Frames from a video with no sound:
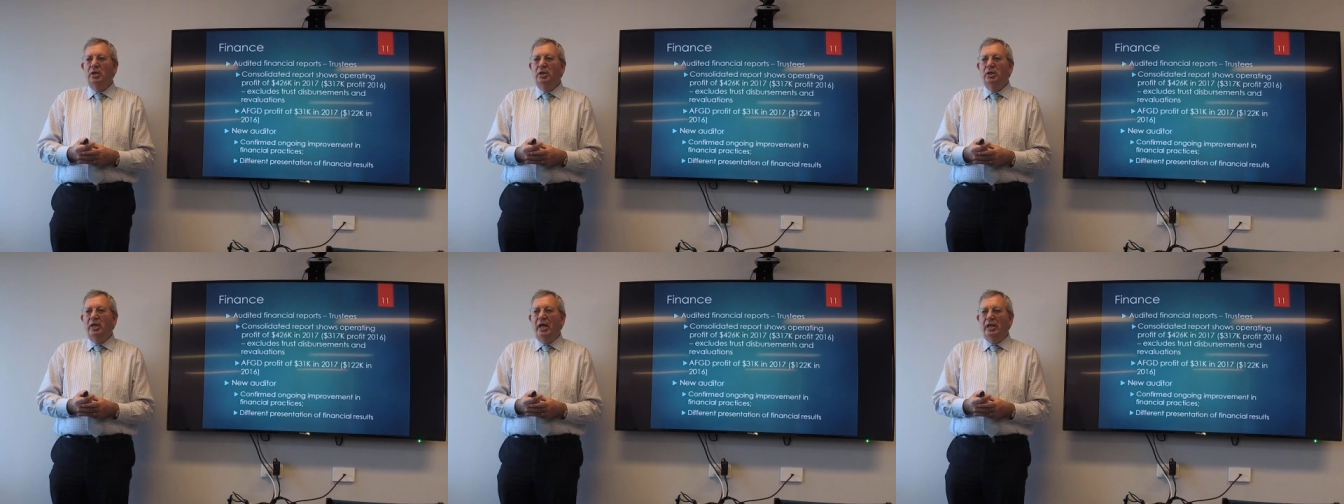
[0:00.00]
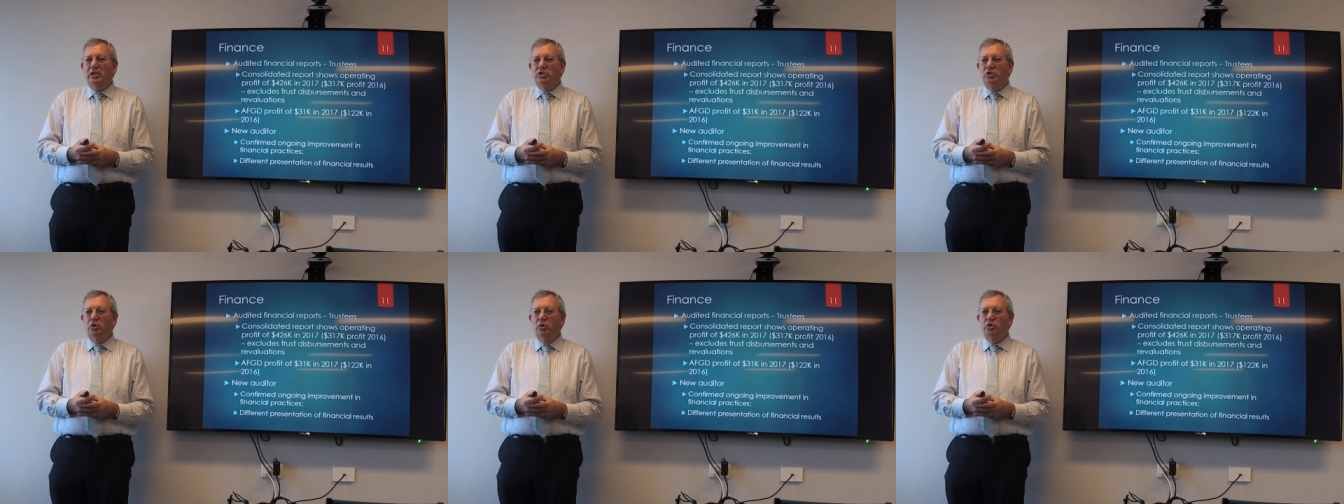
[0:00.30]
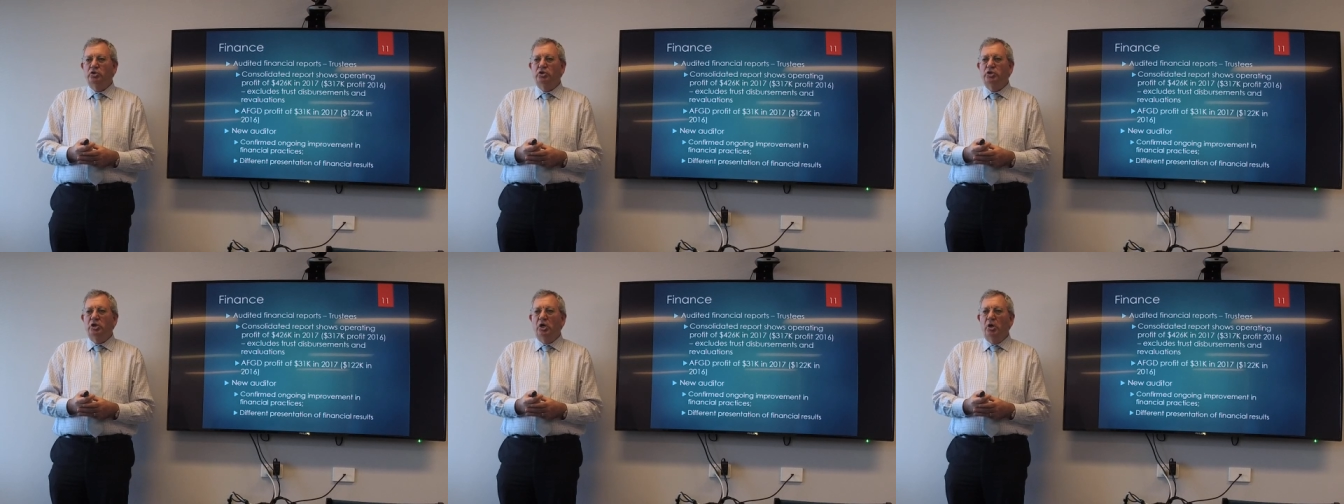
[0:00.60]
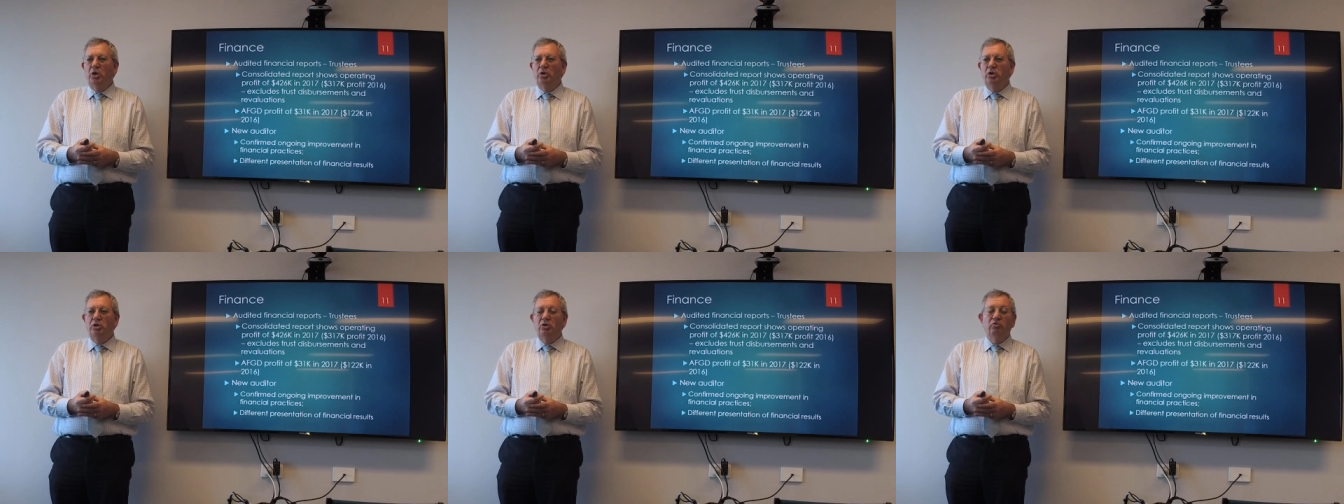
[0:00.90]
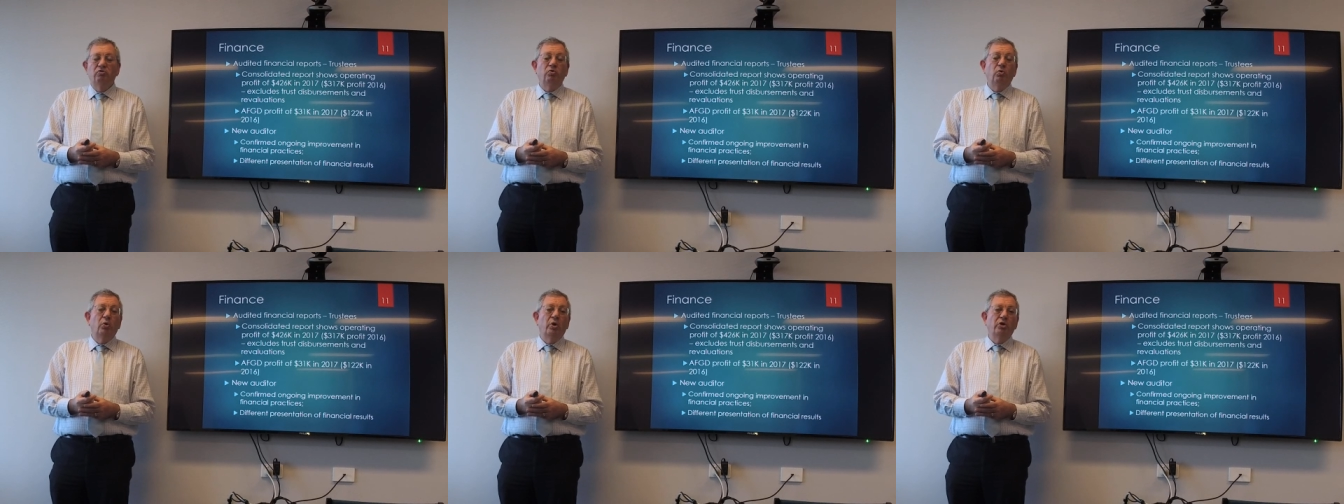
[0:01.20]
That's not shown in the
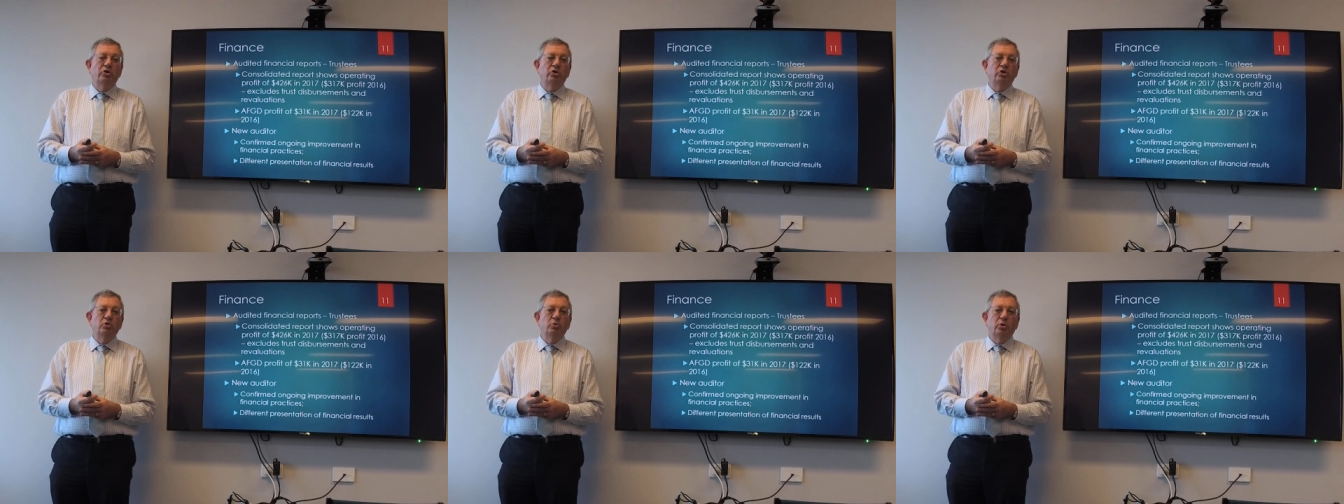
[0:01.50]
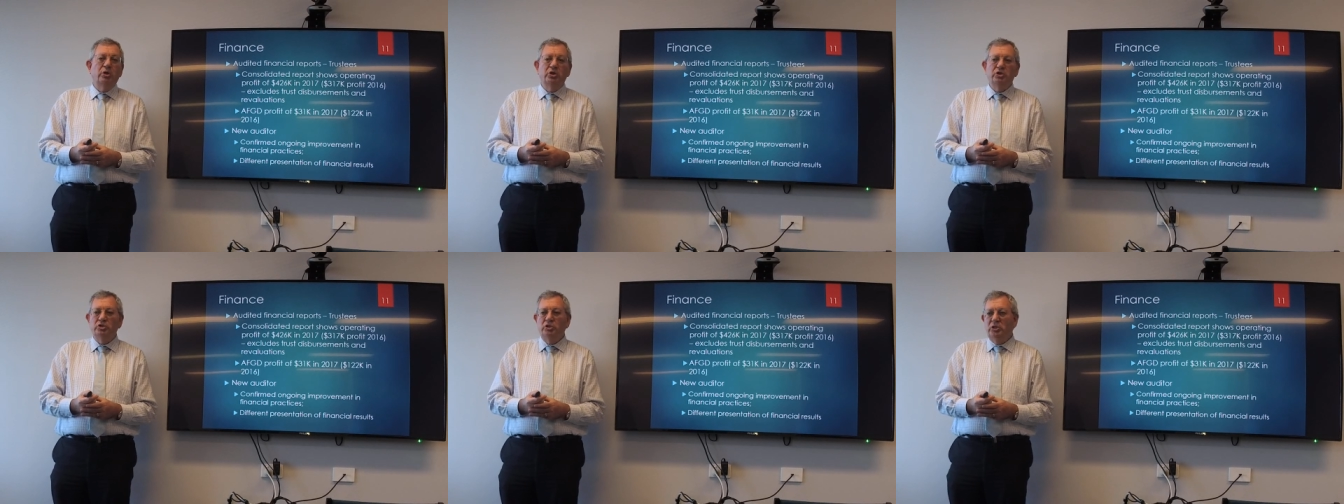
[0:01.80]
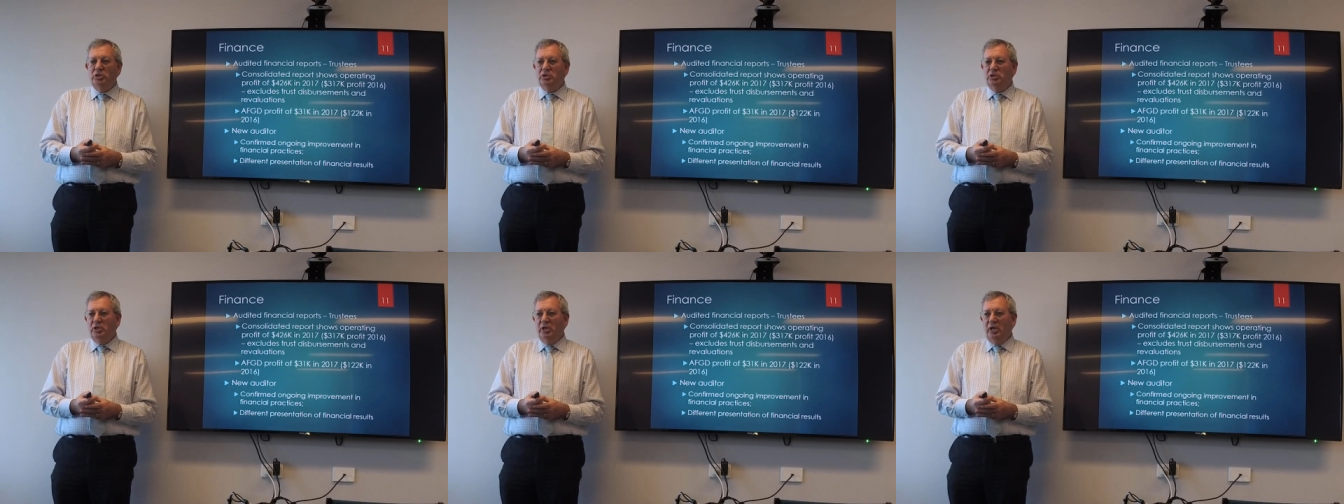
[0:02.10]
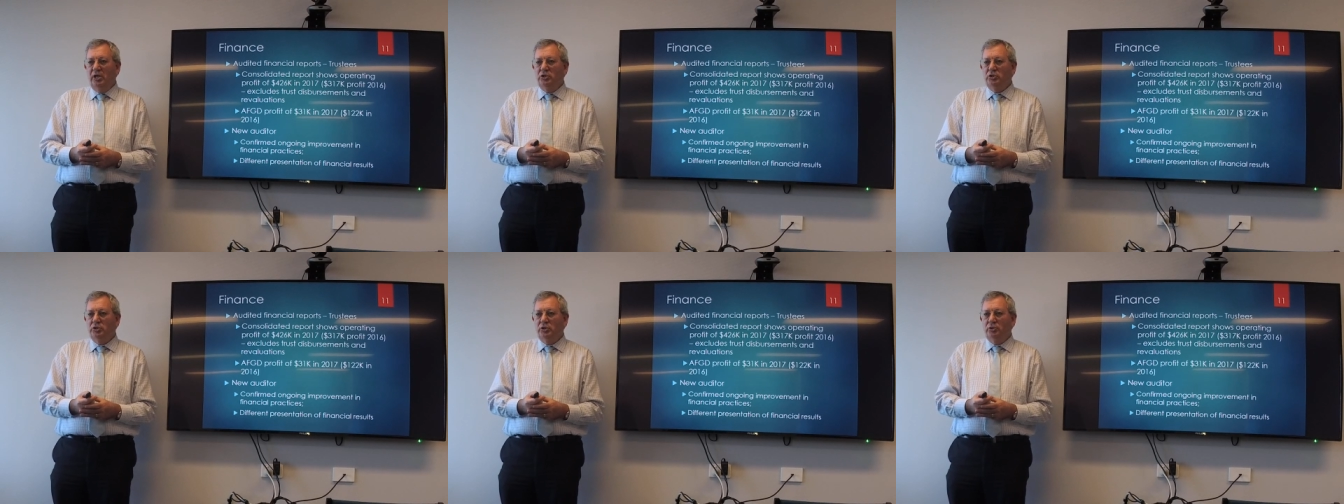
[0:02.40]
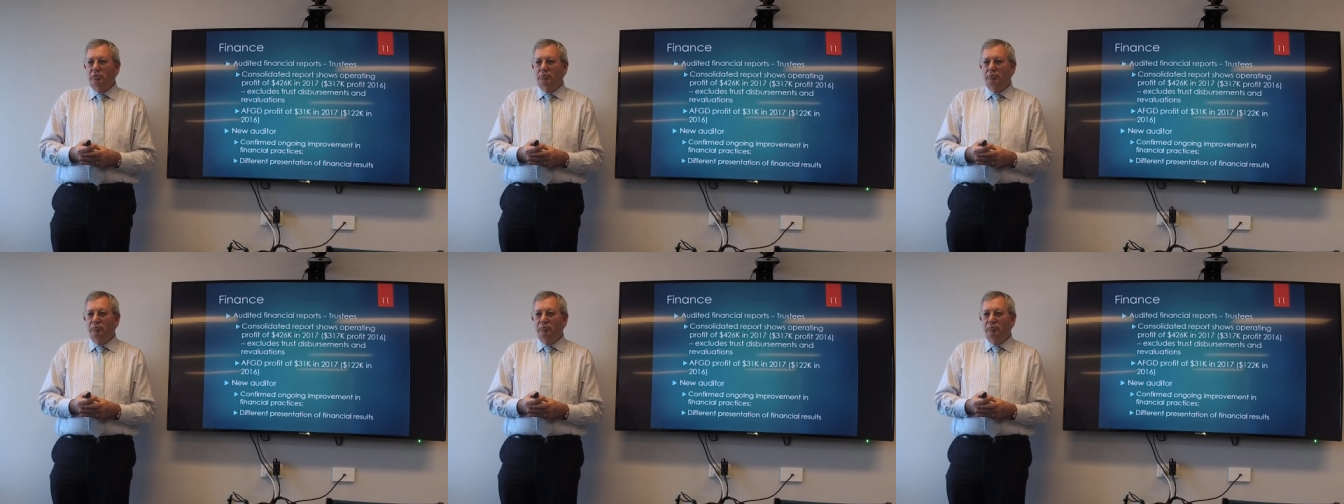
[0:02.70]
426,000.